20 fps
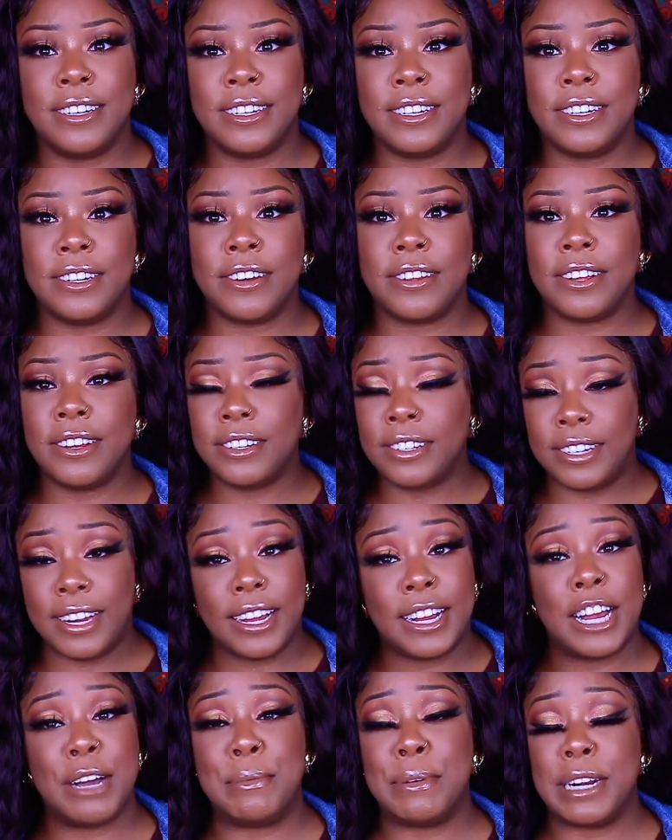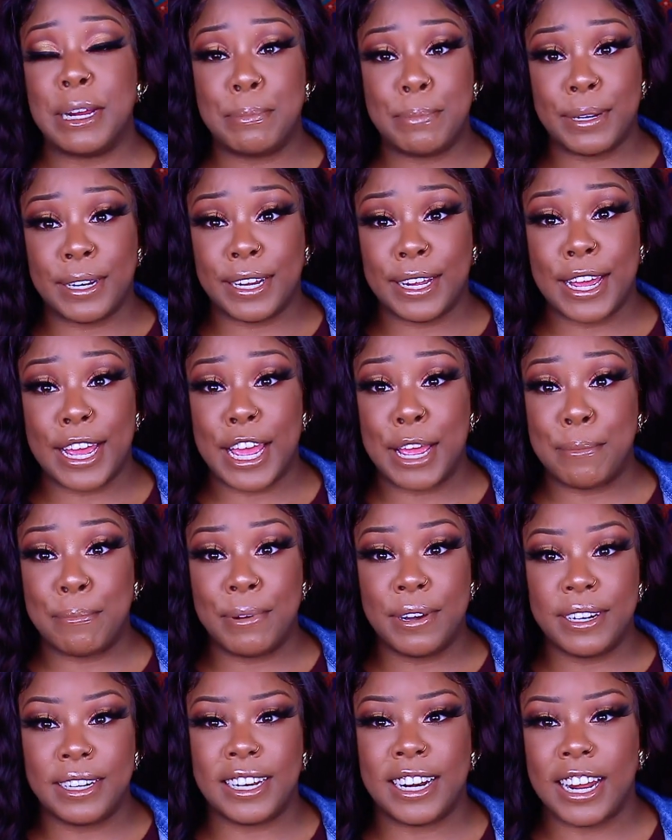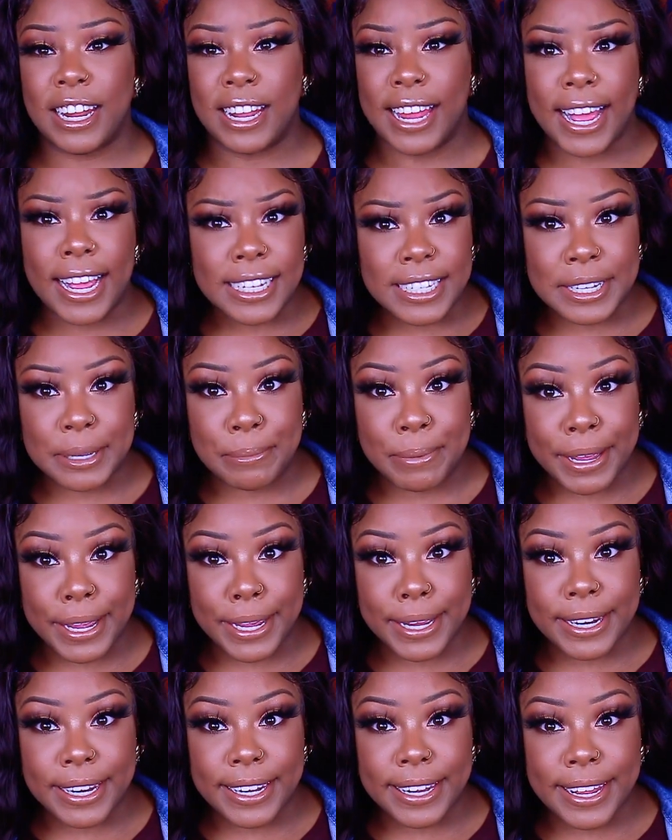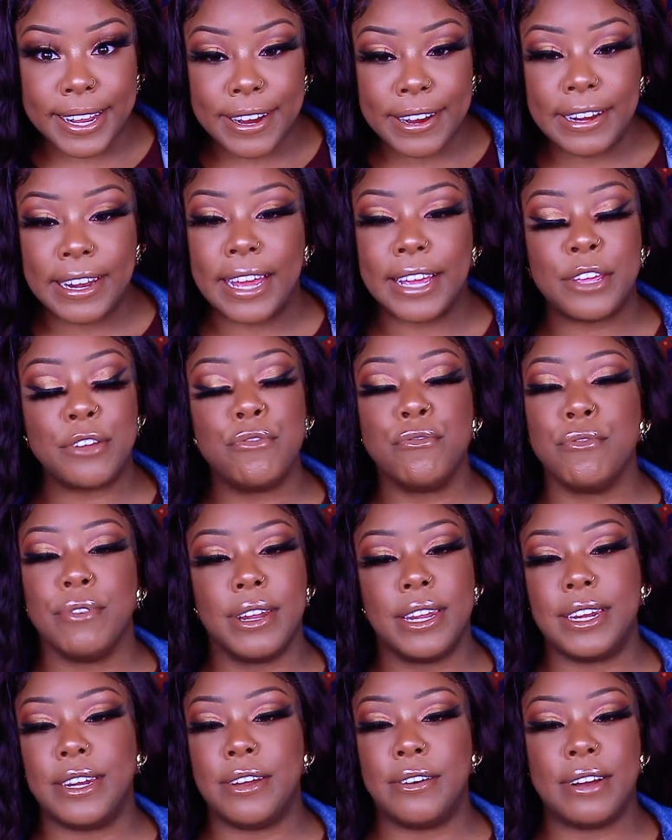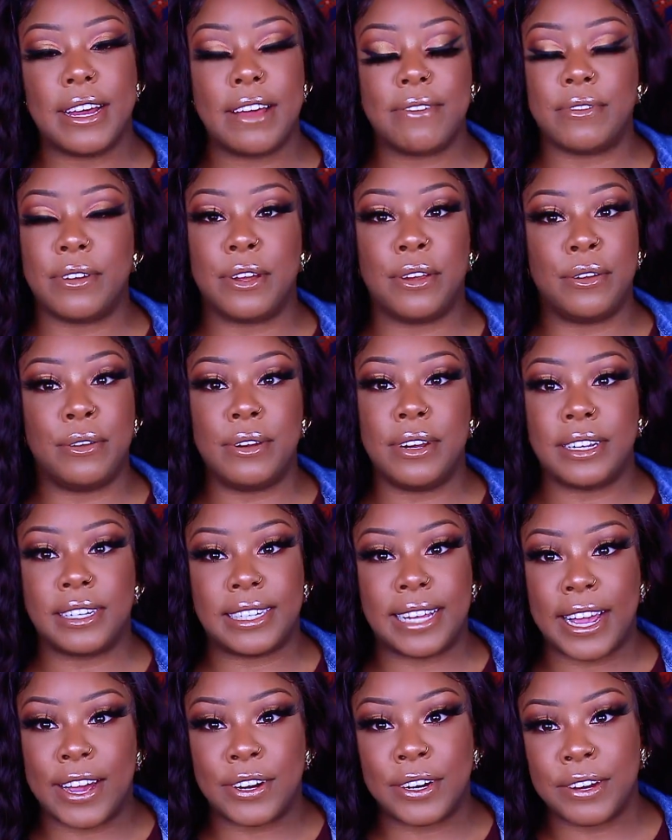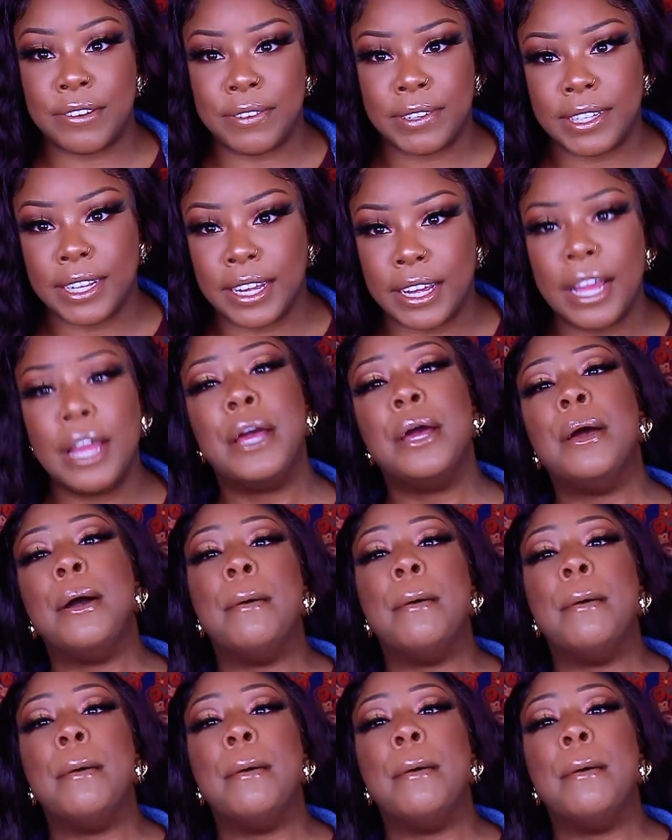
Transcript: You know, they're coming up in the game putting an elastic band in there. Like, you really don't have to glue this down or everything.